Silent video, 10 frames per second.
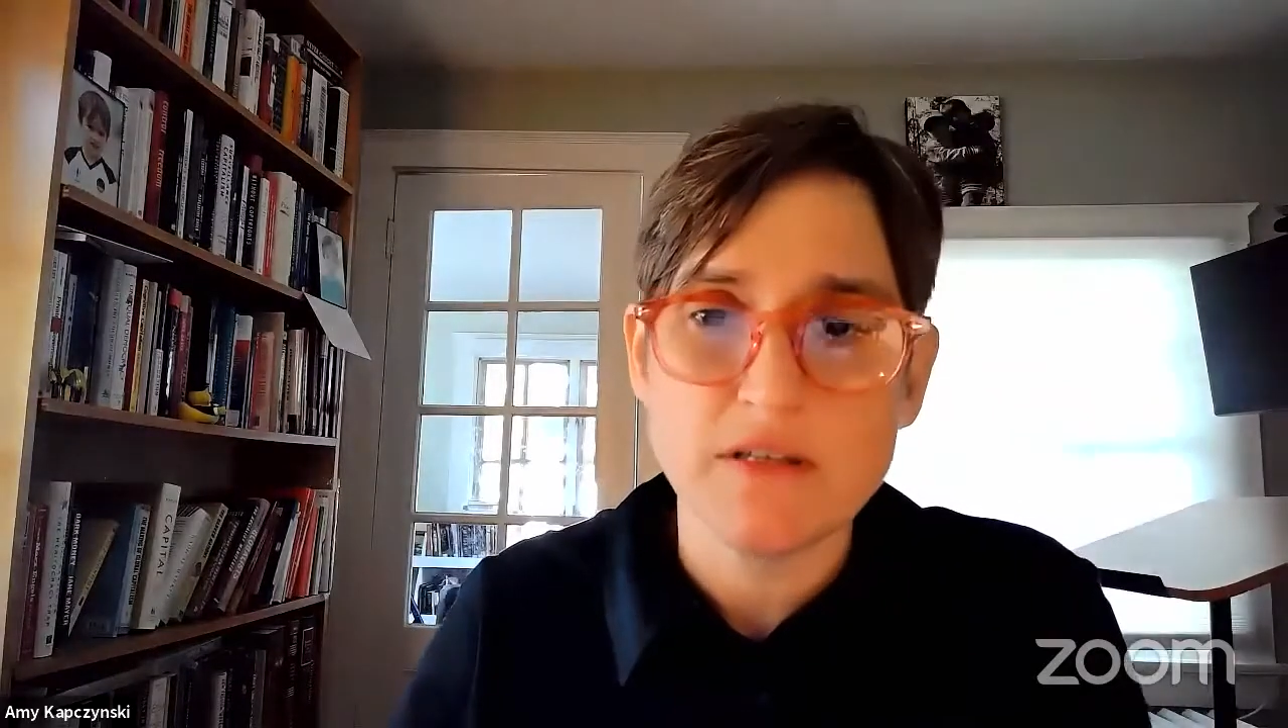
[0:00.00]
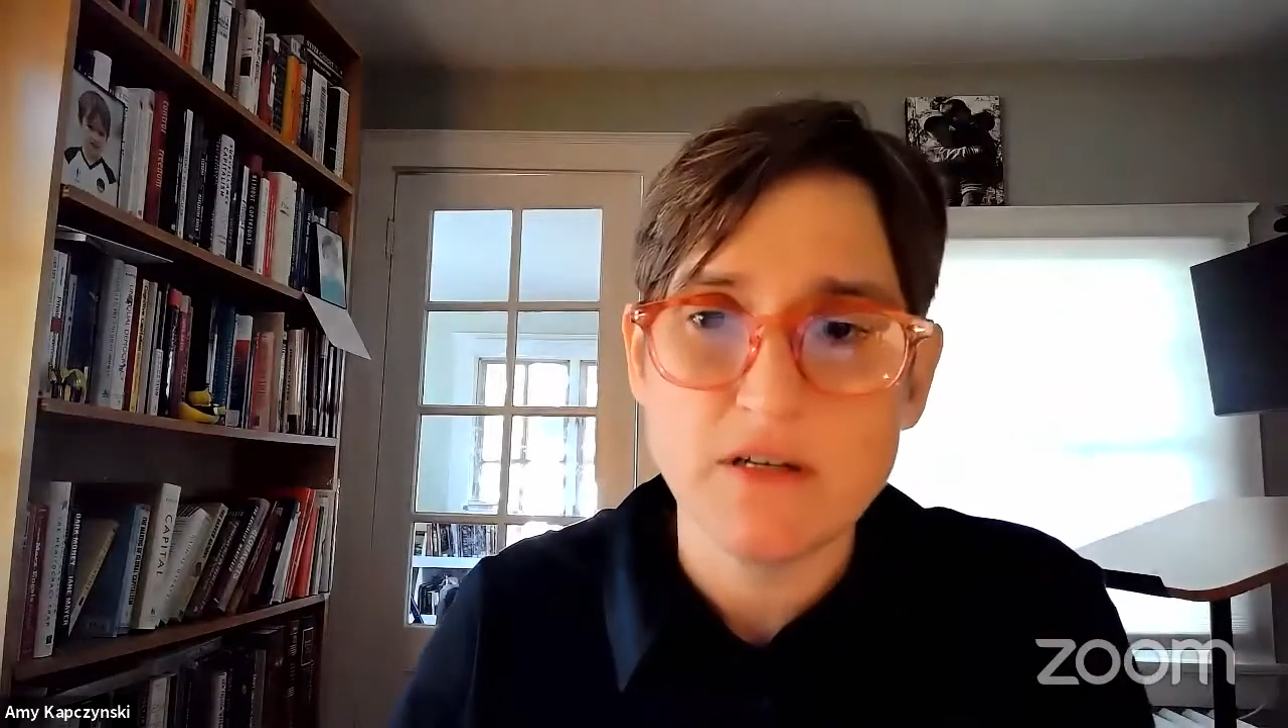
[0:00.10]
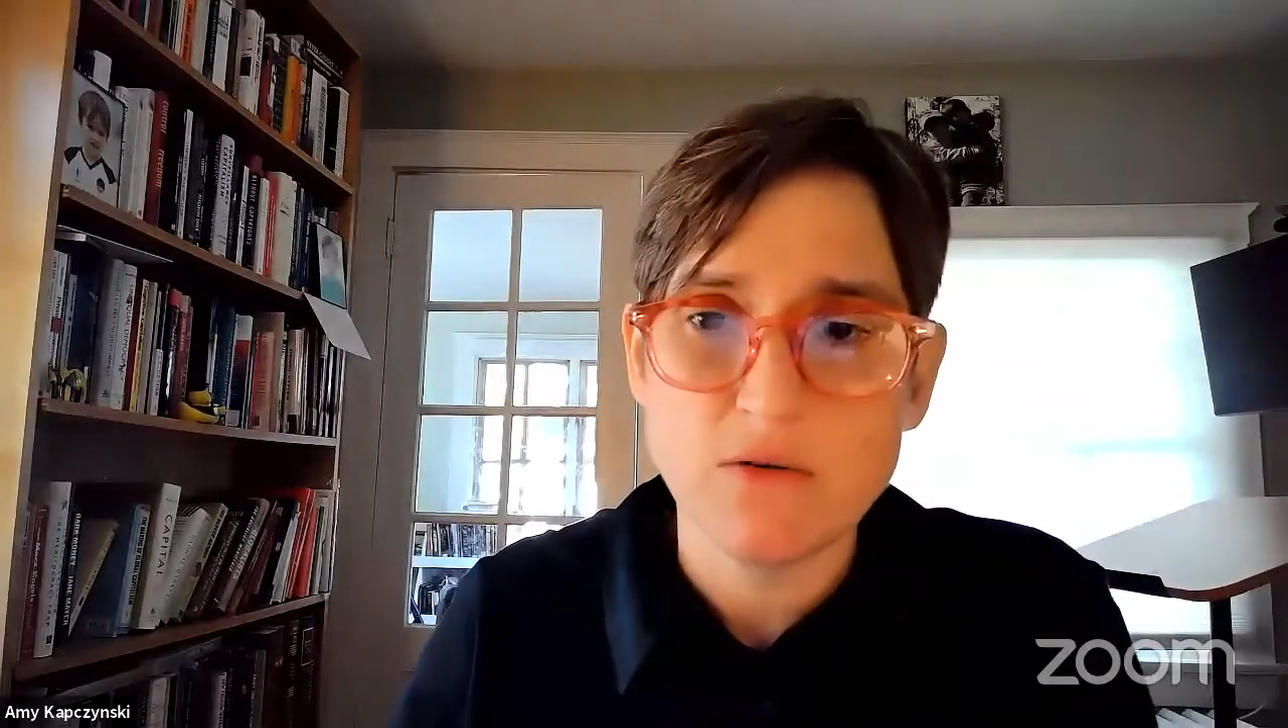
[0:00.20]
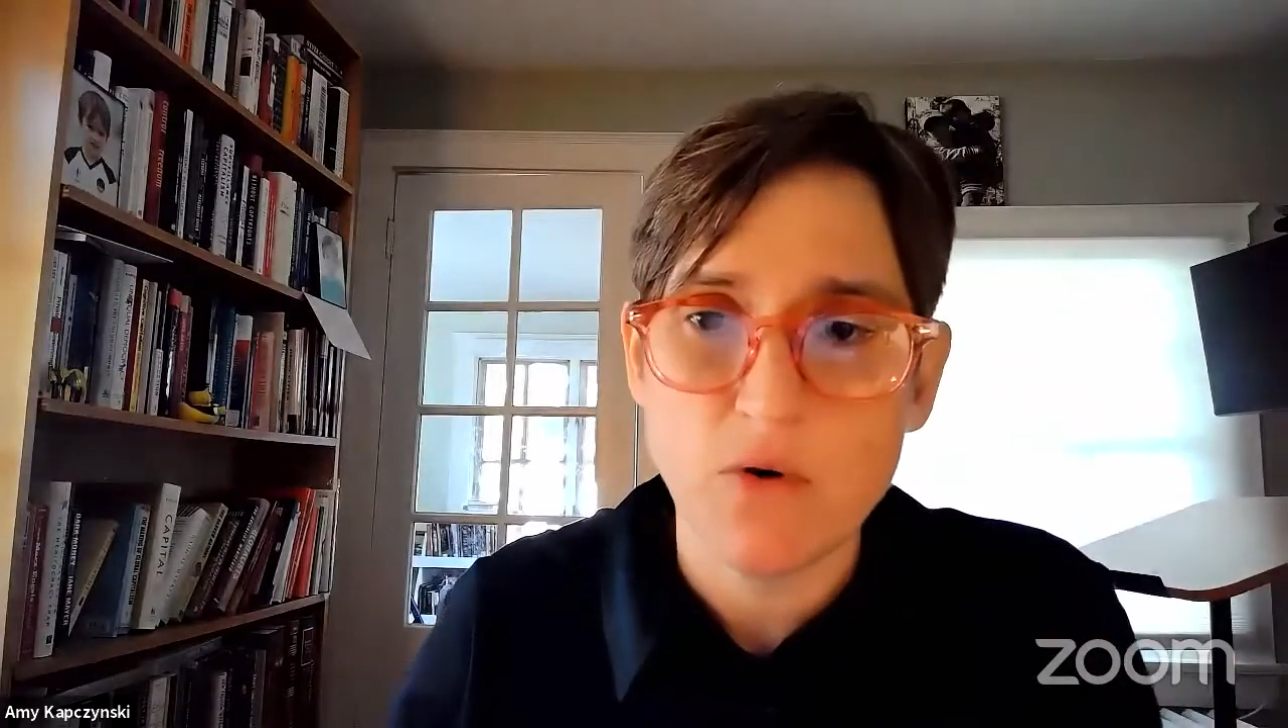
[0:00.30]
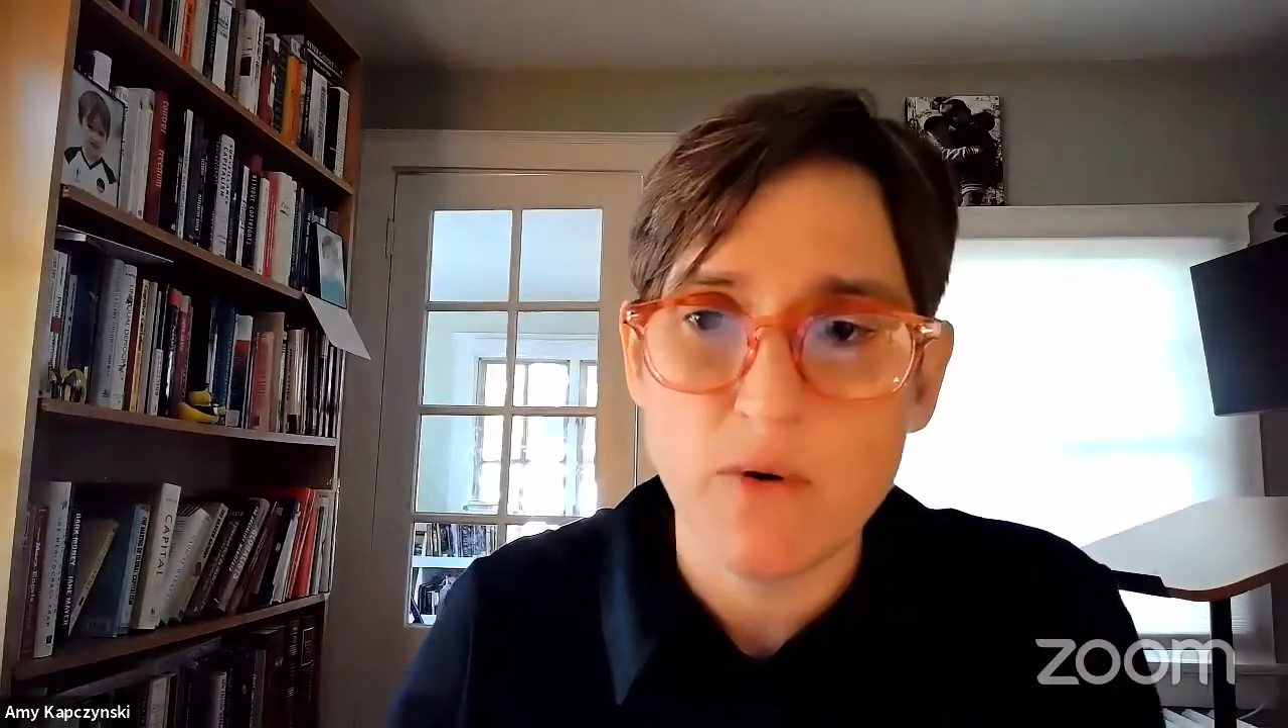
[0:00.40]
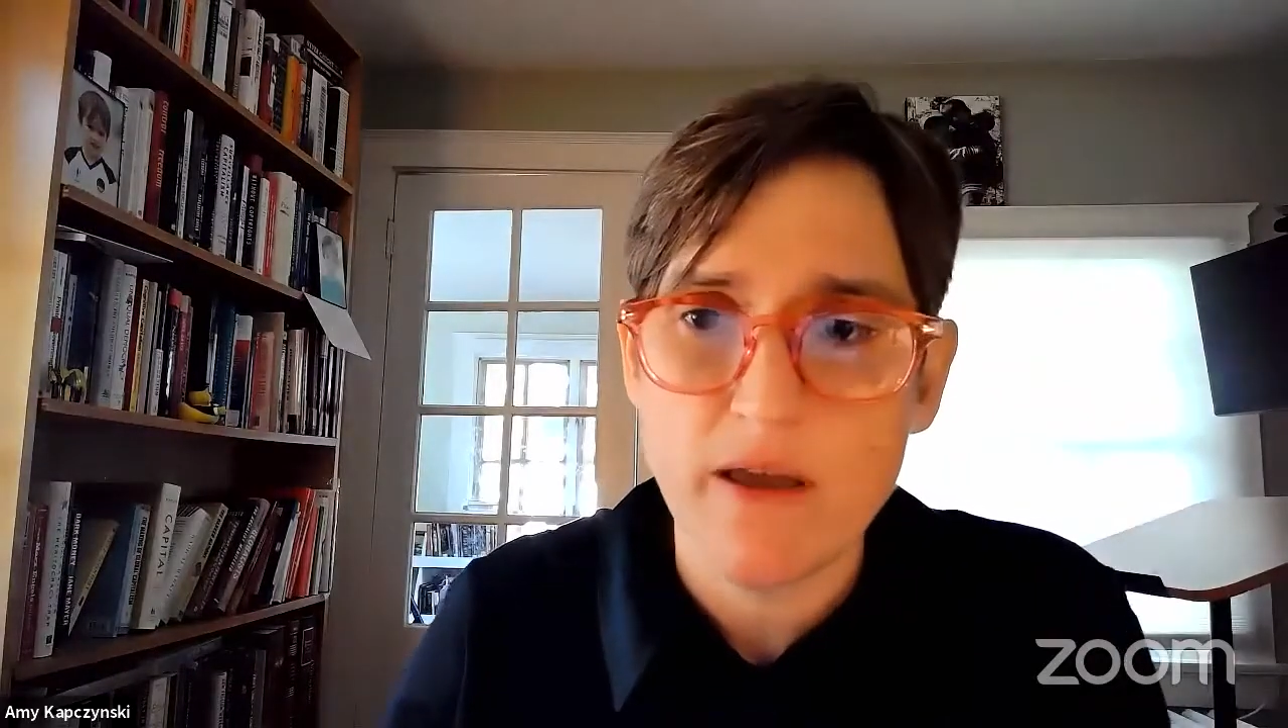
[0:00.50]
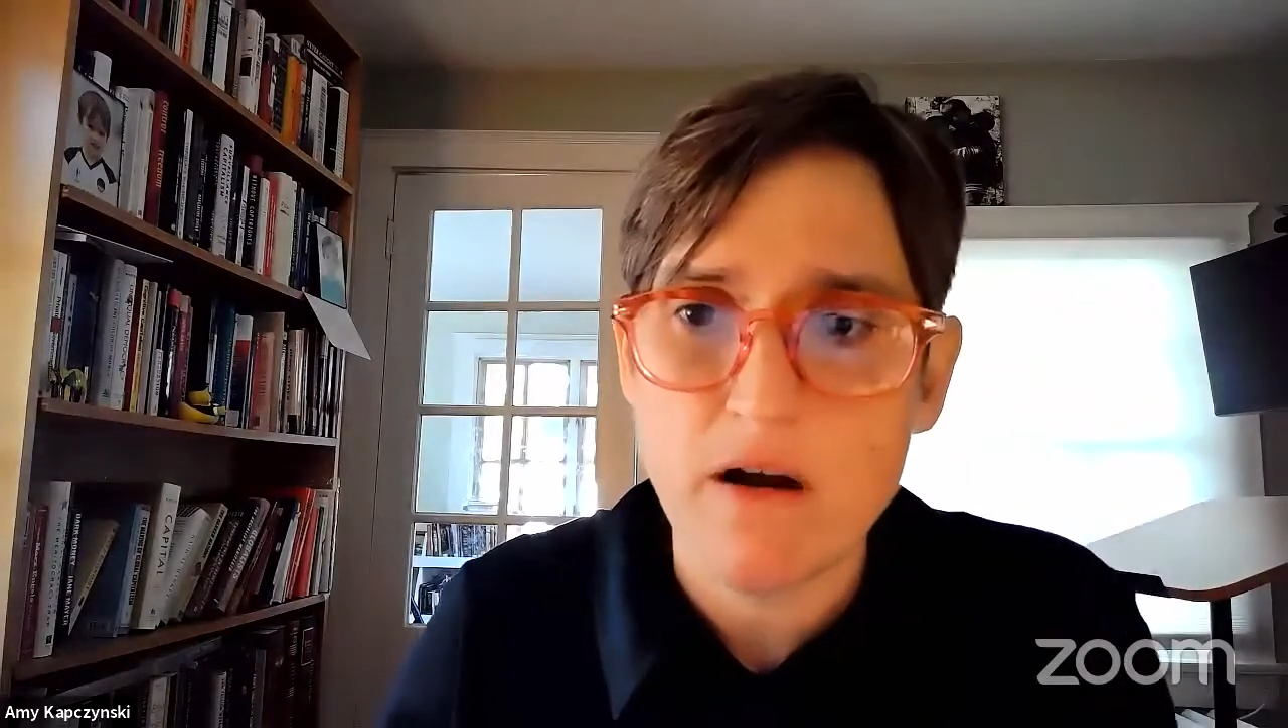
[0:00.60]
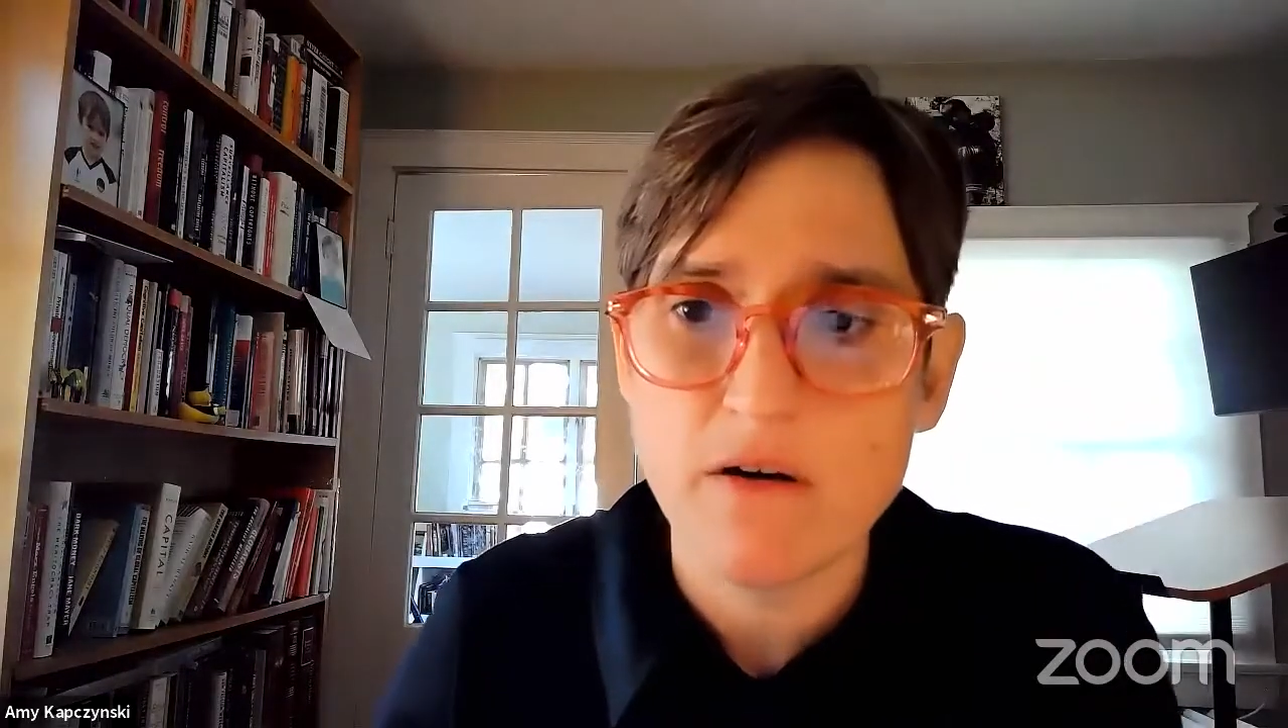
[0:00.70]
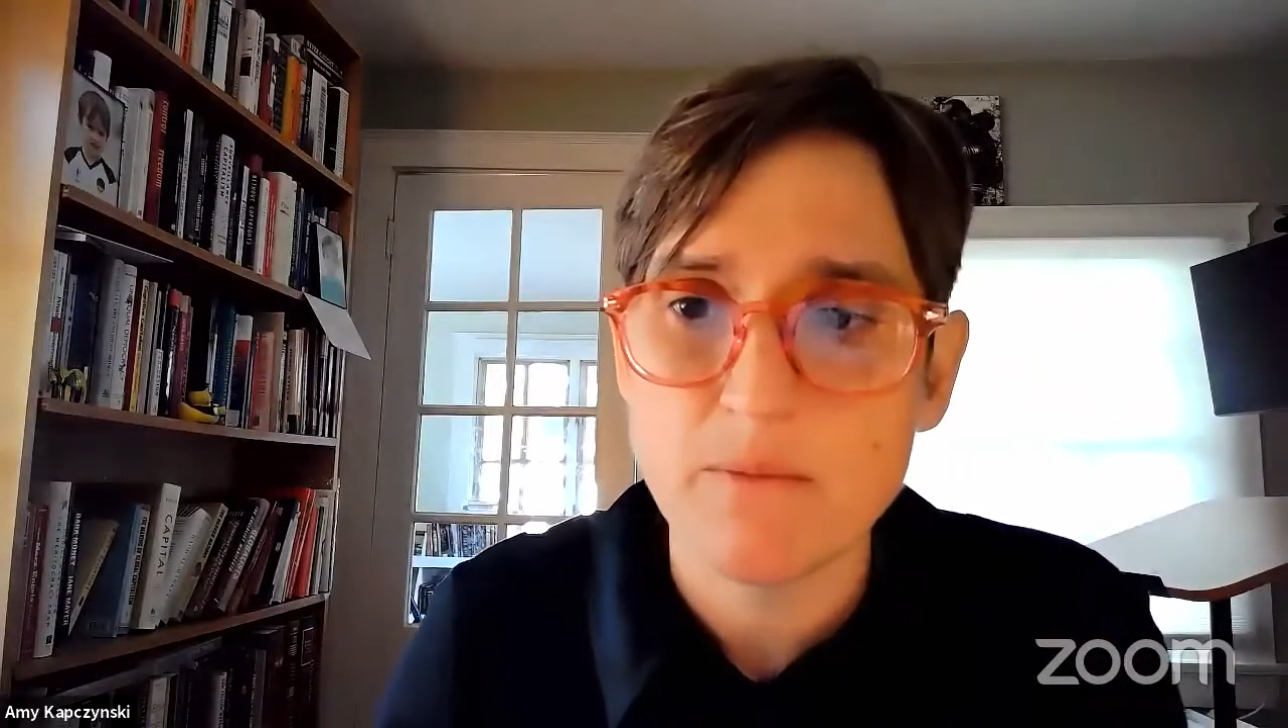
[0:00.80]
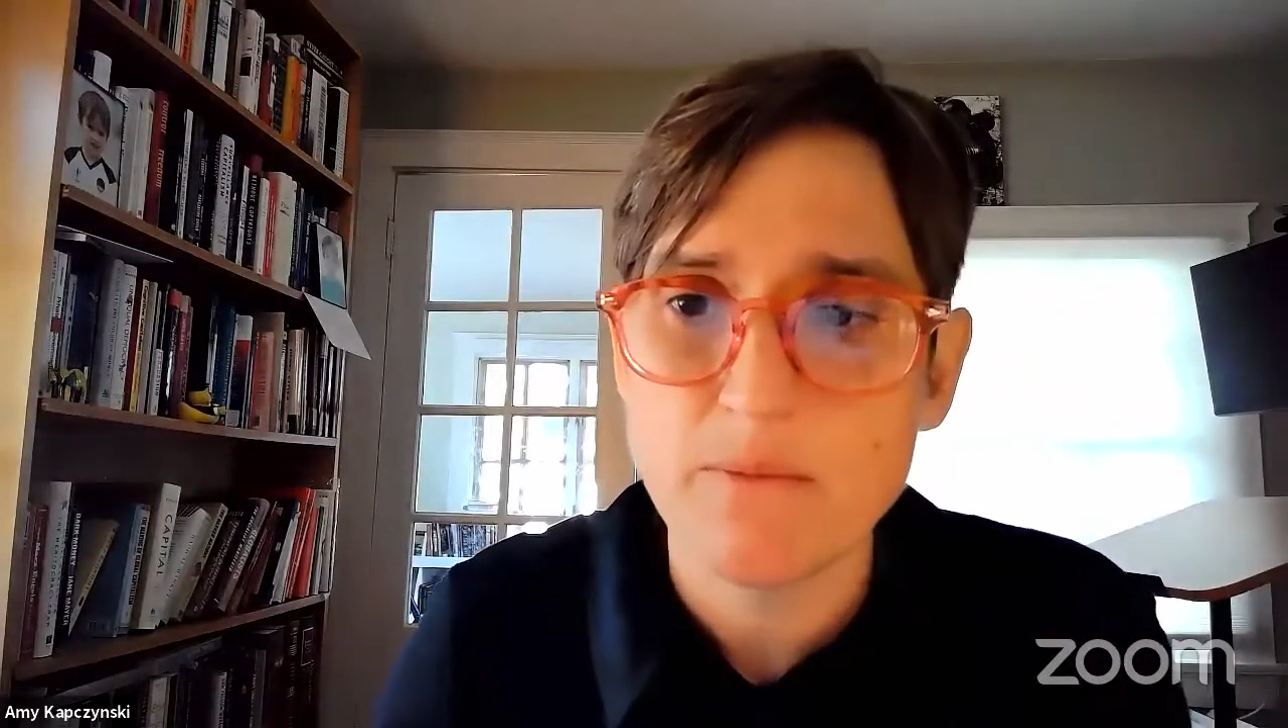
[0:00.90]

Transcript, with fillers: Tino Cuellar,